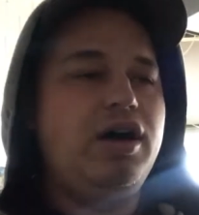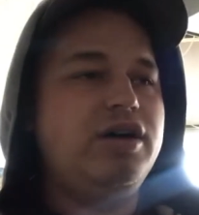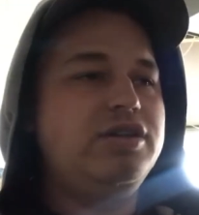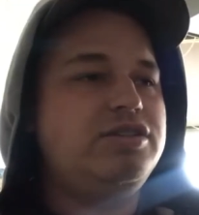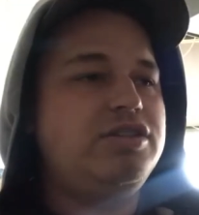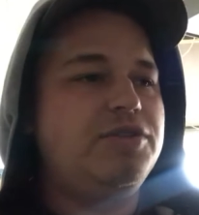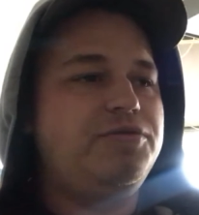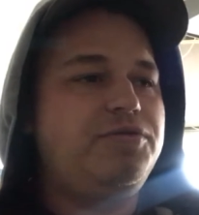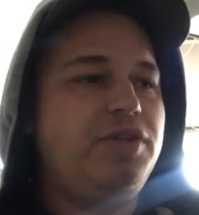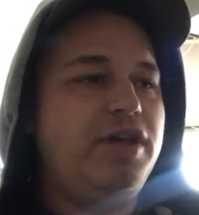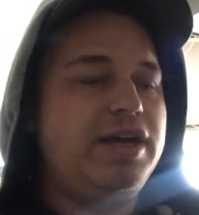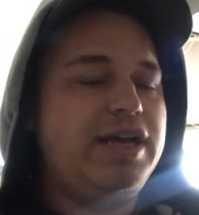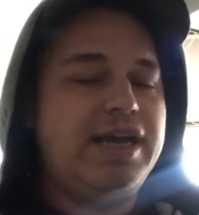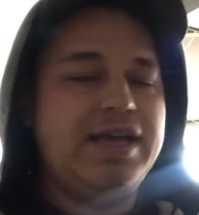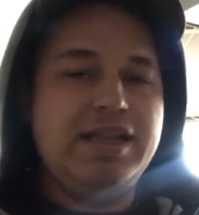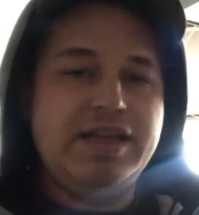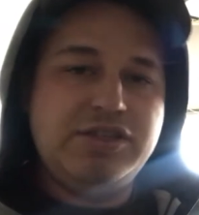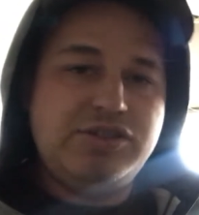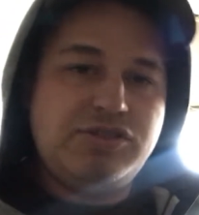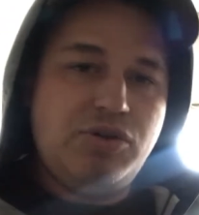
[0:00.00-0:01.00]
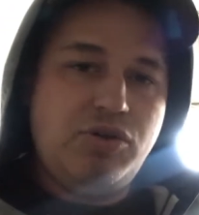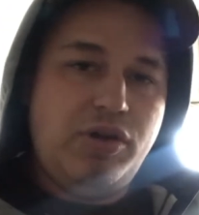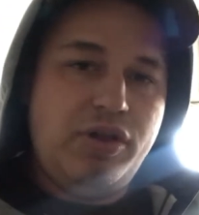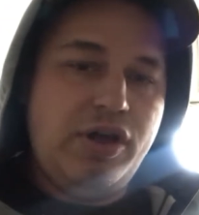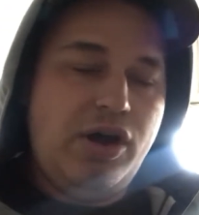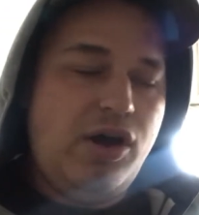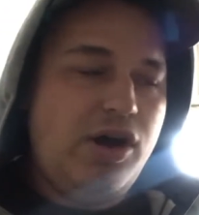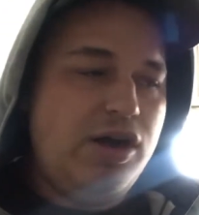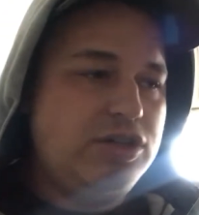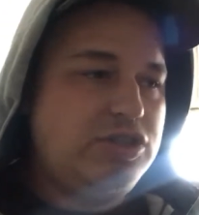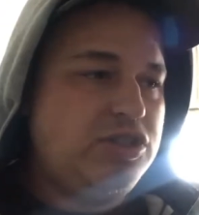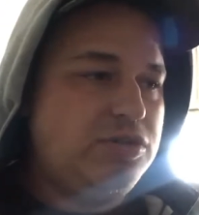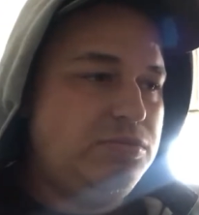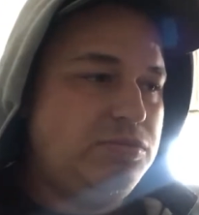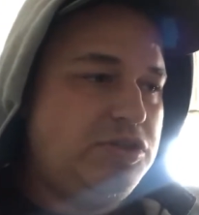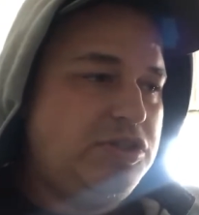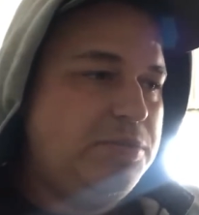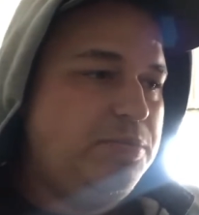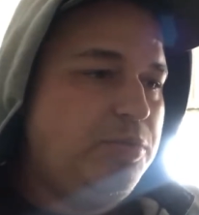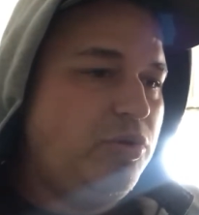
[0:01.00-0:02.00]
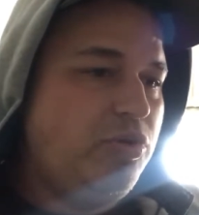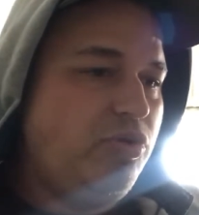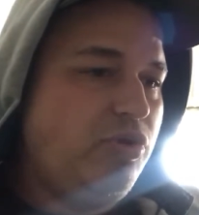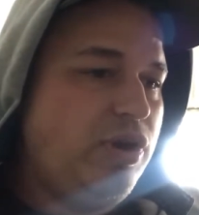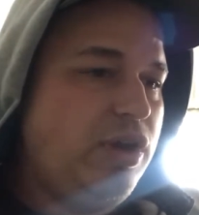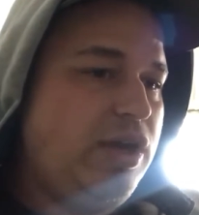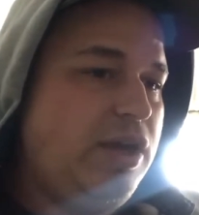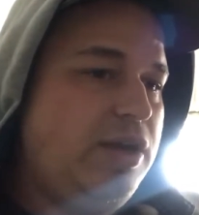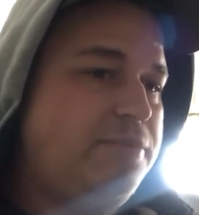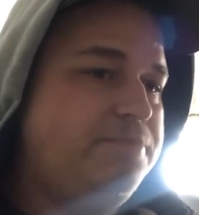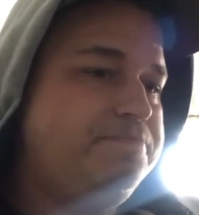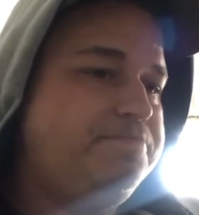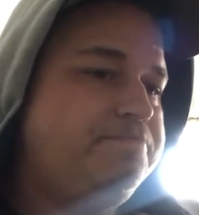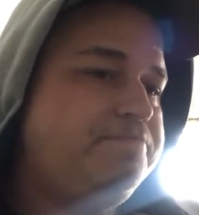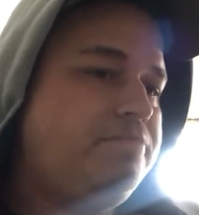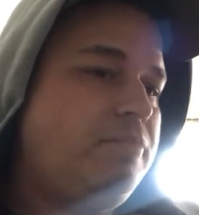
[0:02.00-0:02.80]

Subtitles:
stuff like LA's Totally Awesome, Simple Green.